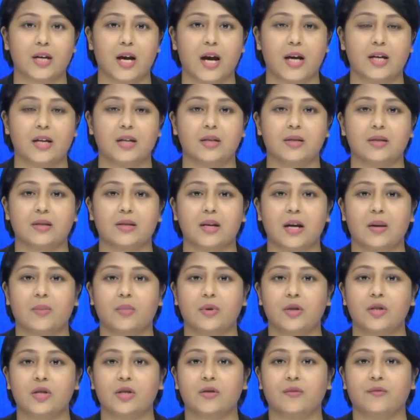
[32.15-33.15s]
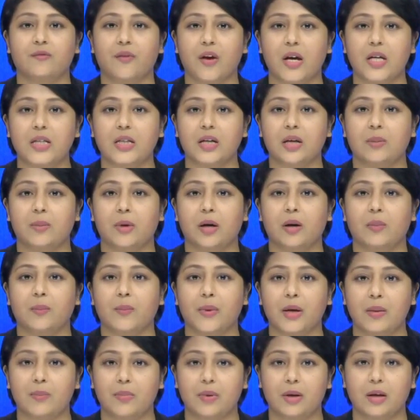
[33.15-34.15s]
had established faith among
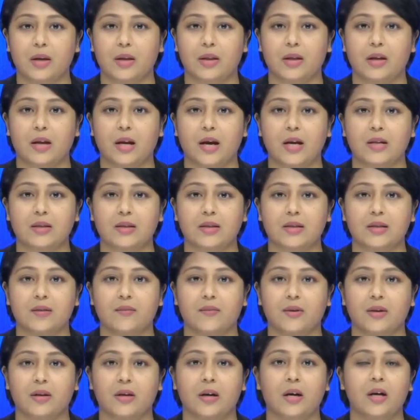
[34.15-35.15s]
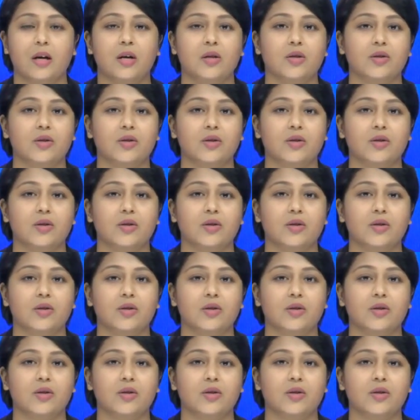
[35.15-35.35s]
people in the last 7